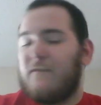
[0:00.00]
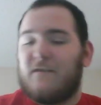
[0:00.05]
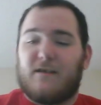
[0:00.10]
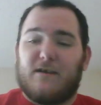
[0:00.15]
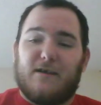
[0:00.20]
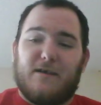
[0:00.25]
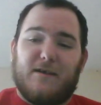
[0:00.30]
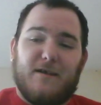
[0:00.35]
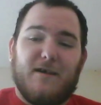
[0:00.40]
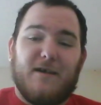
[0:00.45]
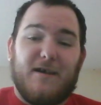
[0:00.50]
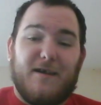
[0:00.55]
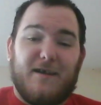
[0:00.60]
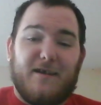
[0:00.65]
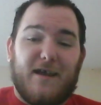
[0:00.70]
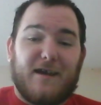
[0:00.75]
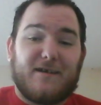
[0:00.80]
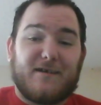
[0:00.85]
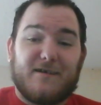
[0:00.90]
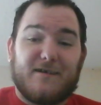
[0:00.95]
And
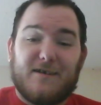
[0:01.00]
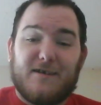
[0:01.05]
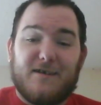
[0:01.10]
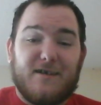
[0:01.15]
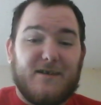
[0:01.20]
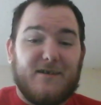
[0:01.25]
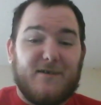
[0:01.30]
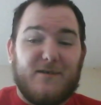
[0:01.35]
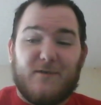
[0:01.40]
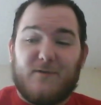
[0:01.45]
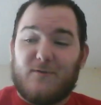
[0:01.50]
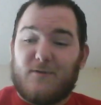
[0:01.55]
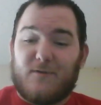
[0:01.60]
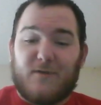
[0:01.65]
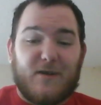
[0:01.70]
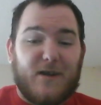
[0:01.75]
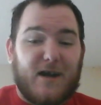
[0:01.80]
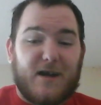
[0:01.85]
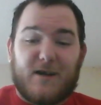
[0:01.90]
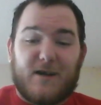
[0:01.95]
that can, you're
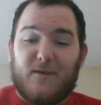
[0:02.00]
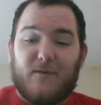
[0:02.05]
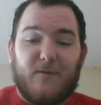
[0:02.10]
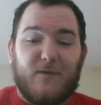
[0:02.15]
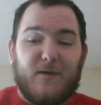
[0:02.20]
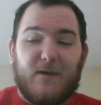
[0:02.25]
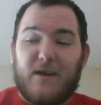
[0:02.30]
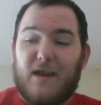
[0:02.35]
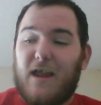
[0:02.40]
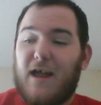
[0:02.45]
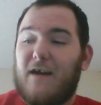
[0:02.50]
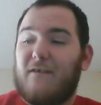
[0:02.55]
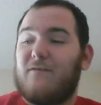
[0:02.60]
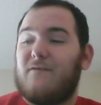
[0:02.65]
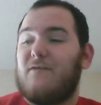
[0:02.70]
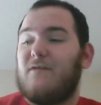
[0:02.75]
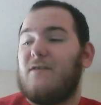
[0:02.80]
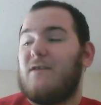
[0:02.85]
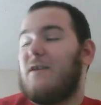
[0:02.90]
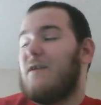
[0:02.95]
not gonna want to have,
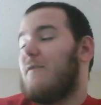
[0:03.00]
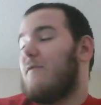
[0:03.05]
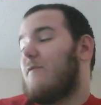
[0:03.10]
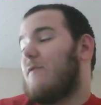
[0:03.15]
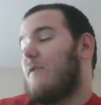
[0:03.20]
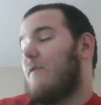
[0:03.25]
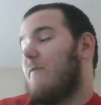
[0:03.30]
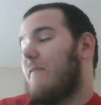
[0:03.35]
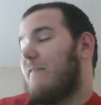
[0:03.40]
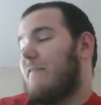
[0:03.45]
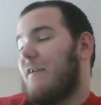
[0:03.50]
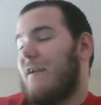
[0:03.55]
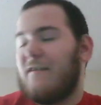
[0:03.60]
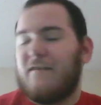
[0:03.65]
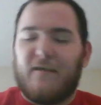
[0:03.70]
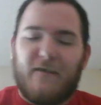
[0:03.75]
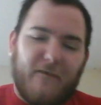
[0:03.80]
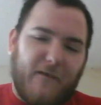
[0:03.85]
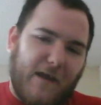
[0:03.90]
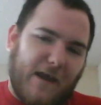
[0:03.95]
you're gonna wish you had
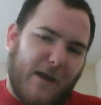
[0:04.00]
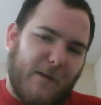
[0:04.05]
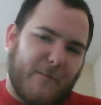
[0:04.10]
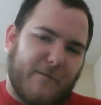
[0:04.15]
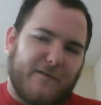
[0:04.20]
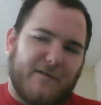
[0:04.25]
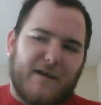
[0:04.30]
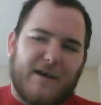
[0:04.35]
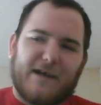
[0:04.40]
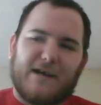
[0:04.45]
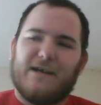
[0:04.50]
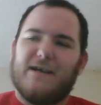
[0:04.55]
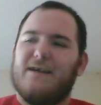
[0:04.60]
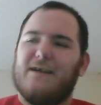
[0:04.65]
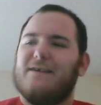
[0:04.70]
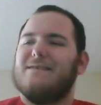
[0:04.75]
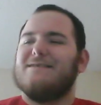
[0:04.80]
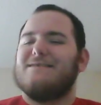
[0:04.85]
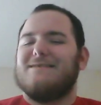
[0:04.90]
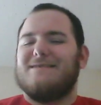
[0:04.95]
done that, but
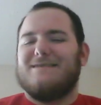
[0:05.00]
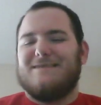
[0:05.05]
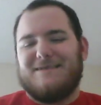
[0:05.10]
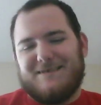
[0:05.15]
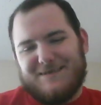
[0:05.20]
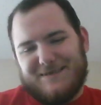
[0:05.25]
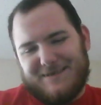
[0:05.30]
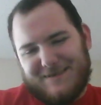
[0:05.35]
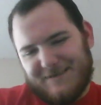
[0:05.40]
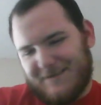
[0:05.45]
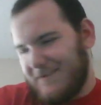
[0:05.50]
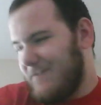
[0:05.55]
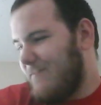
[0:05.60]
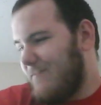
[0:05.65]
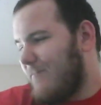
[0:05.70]
dang.